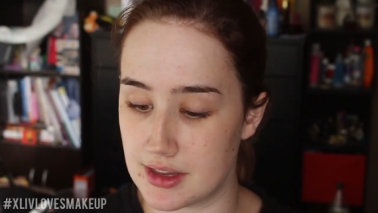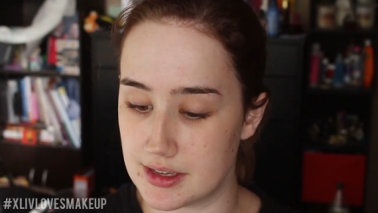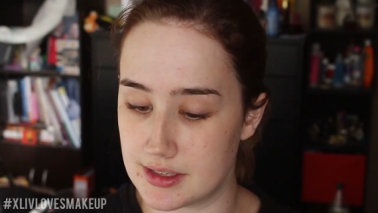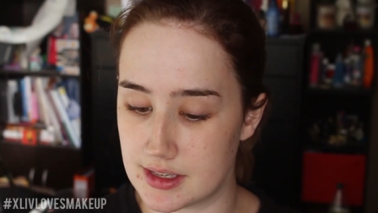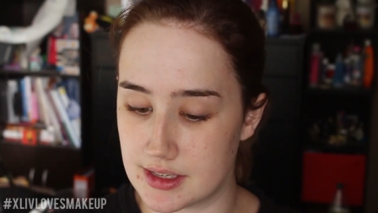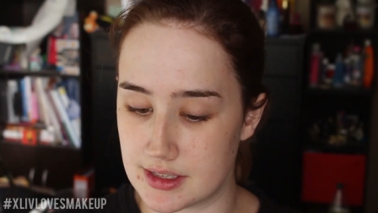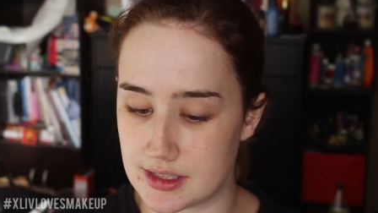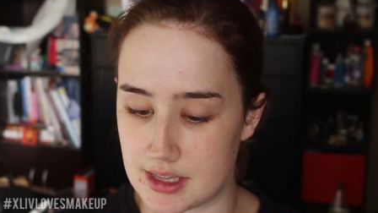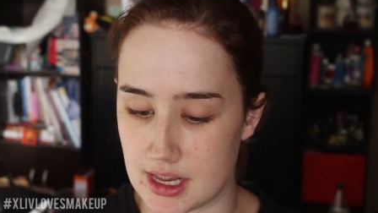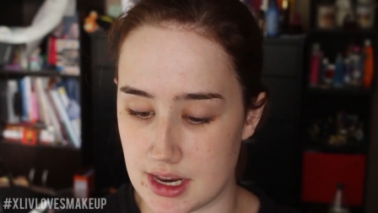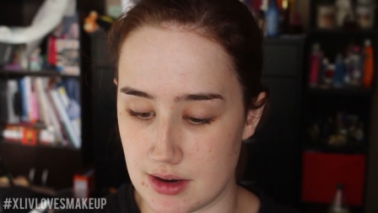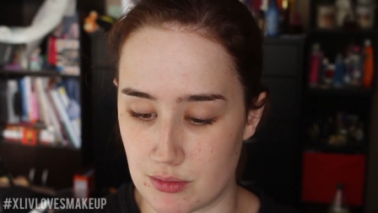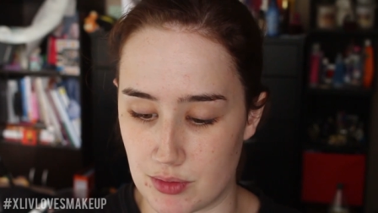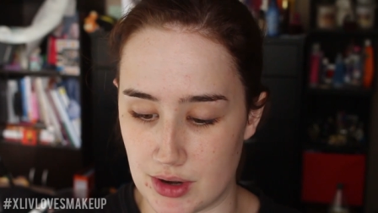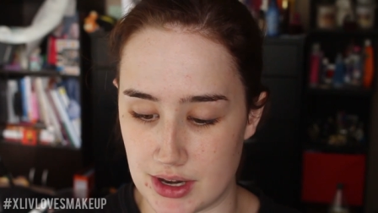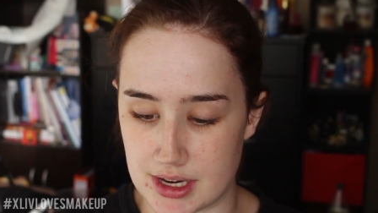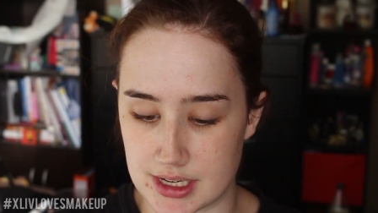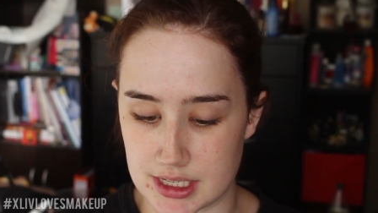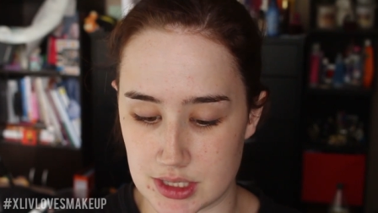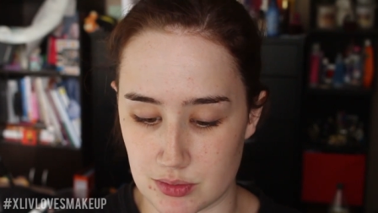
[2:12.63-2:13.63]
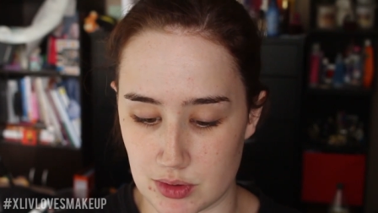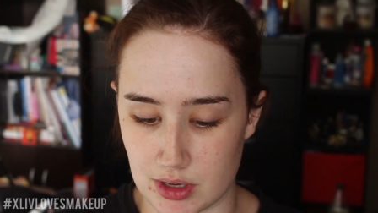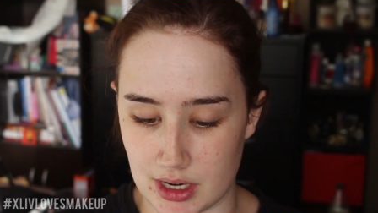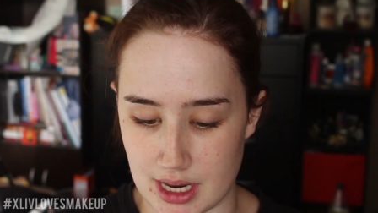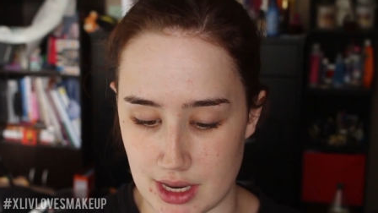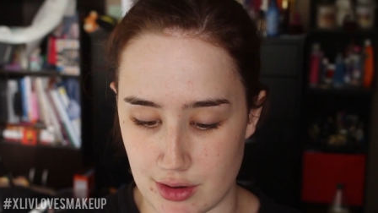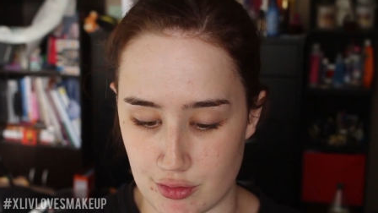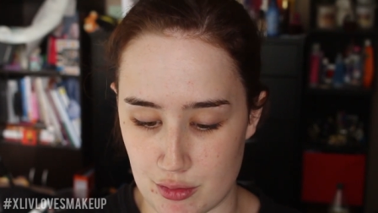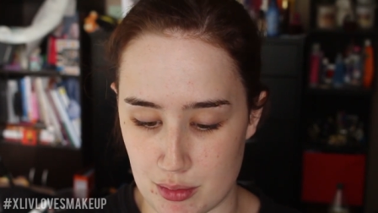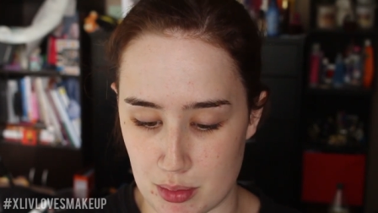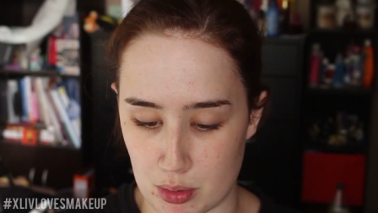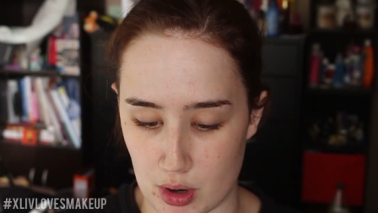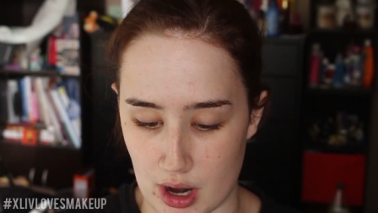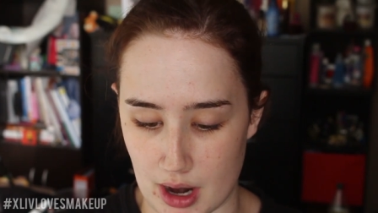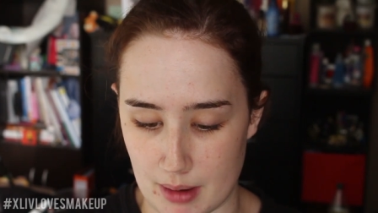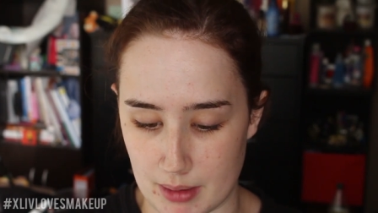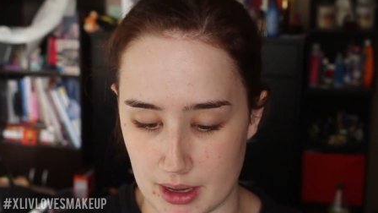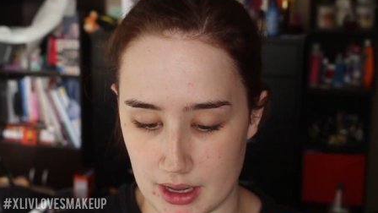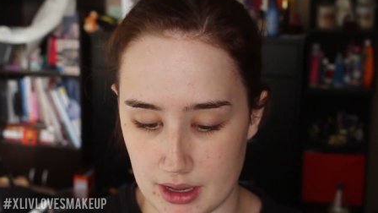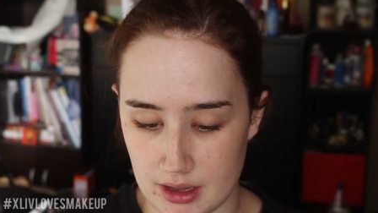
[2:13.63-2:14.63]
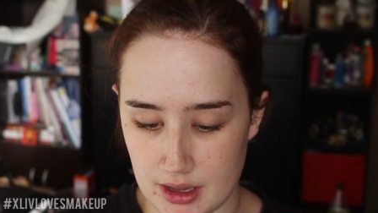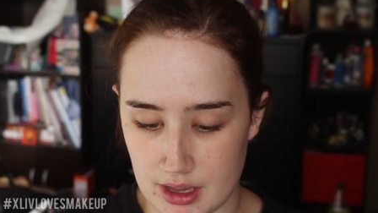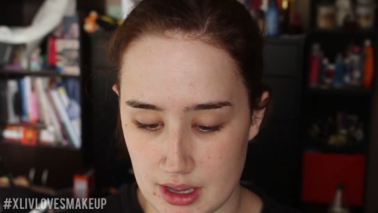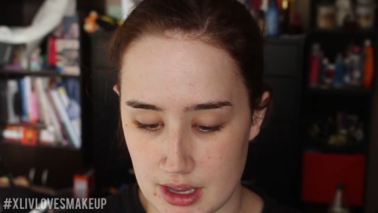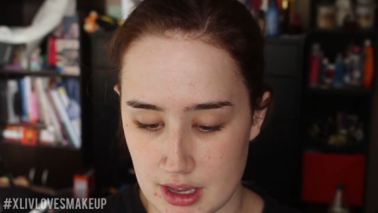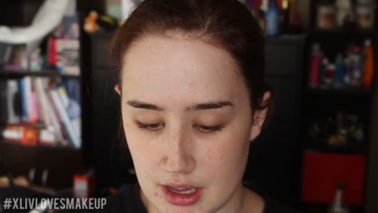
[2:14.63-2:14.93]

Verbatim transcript: This is the Redness Relief Primer.